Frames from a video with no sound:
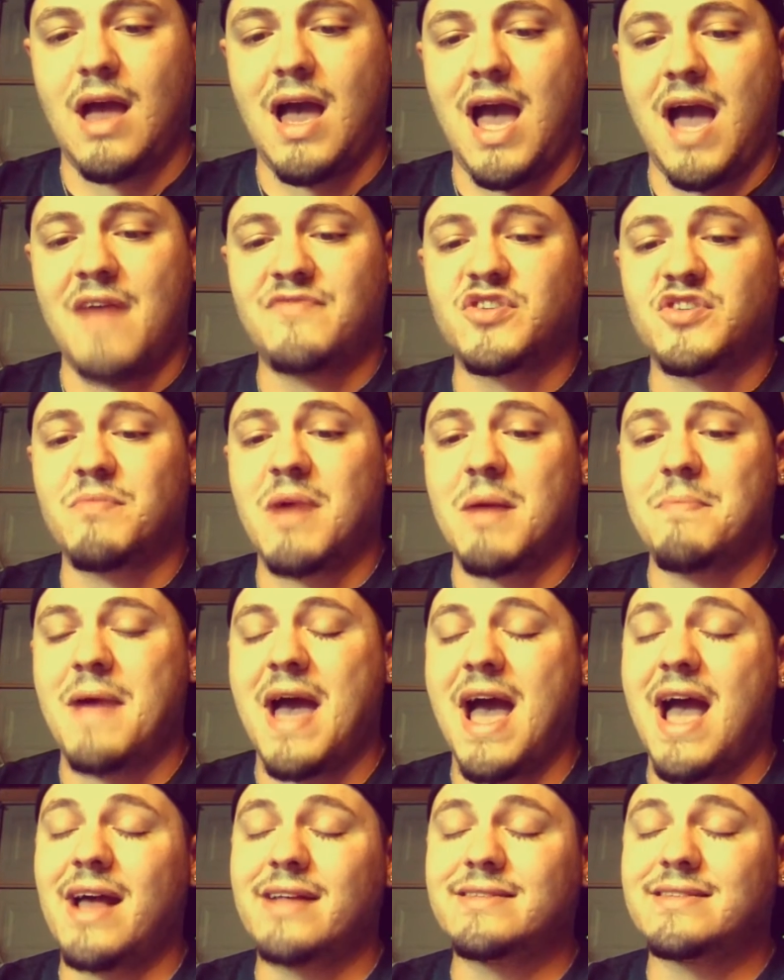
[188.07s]
After my
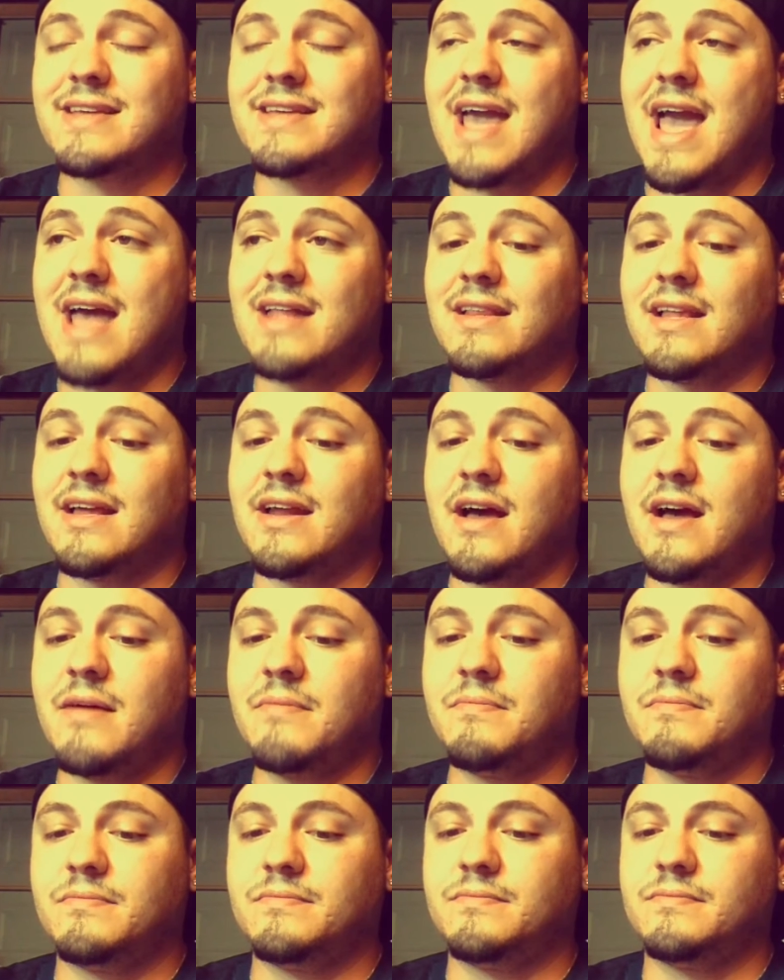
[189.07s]
PET scan lit
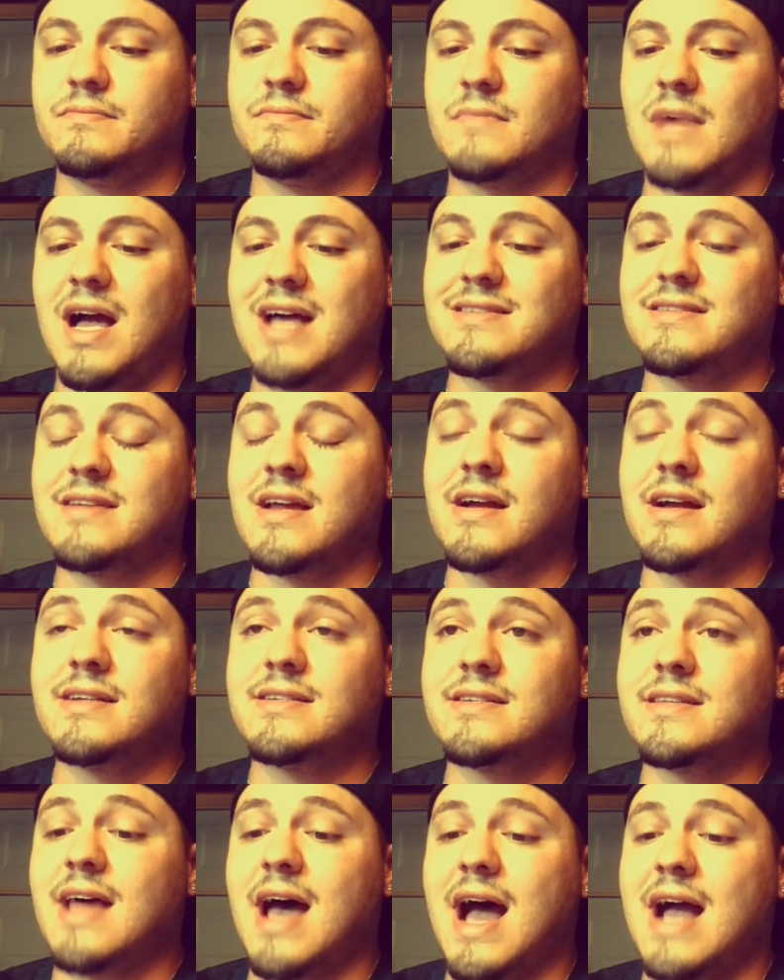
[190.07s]
up, I snuck
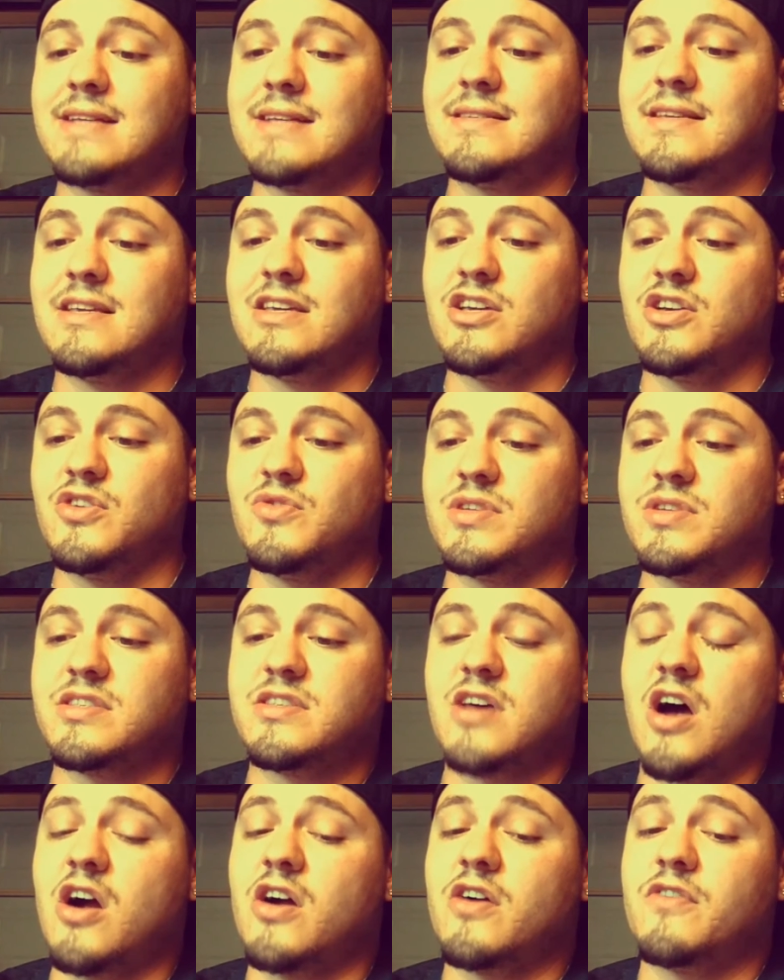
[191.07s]
into the ICU and
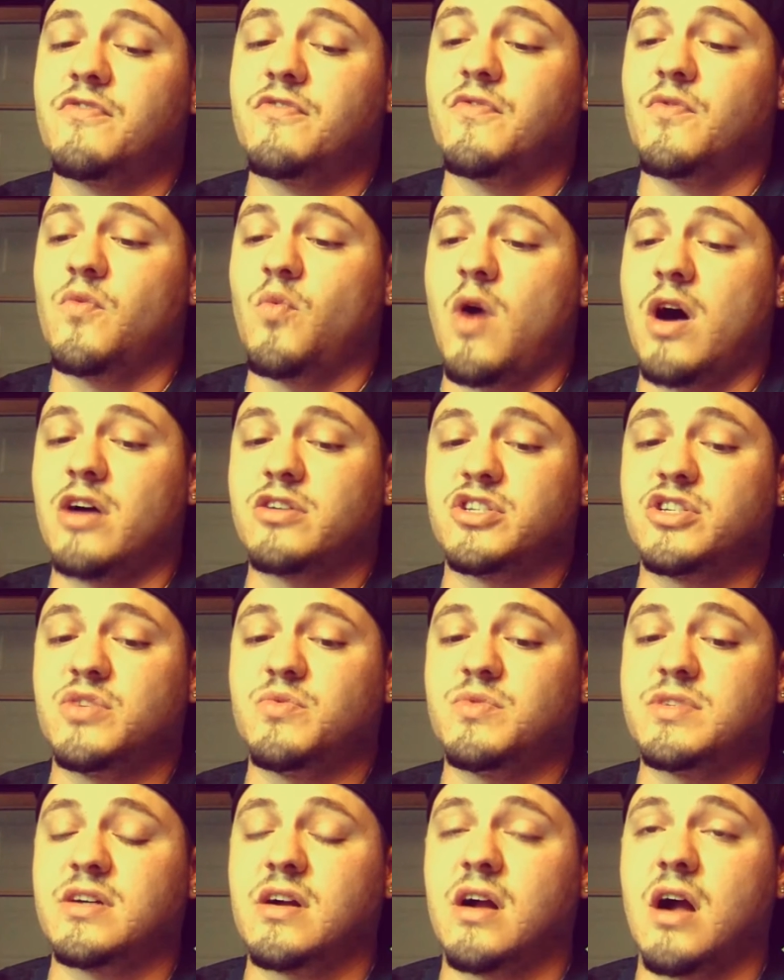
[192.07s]
saw her while she
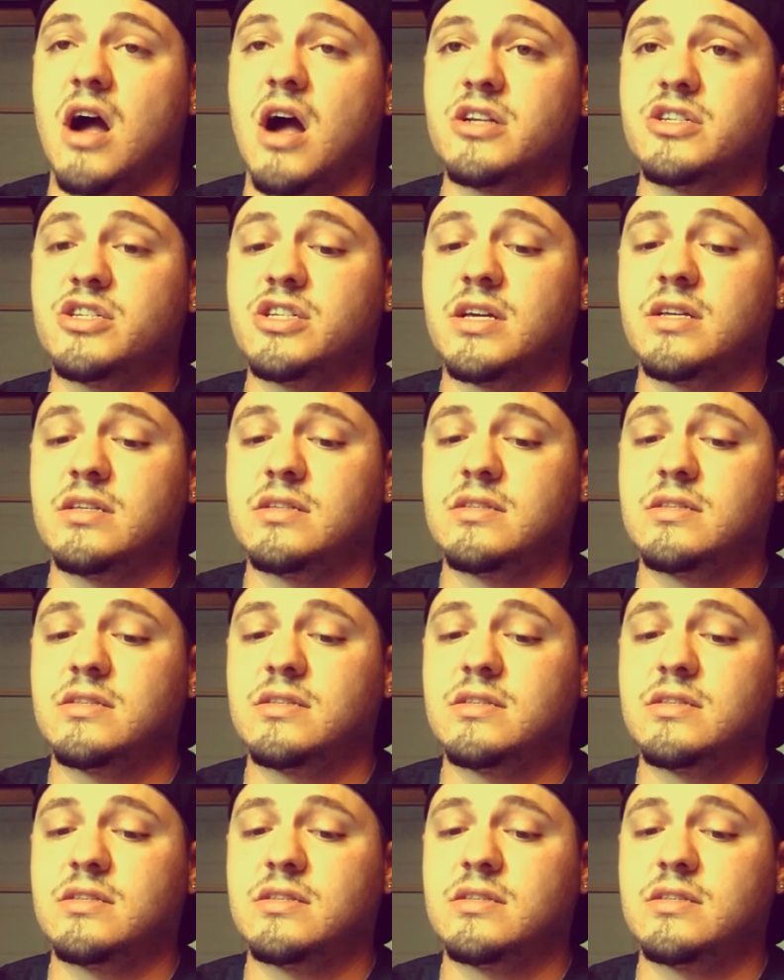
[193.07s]
was unconscious.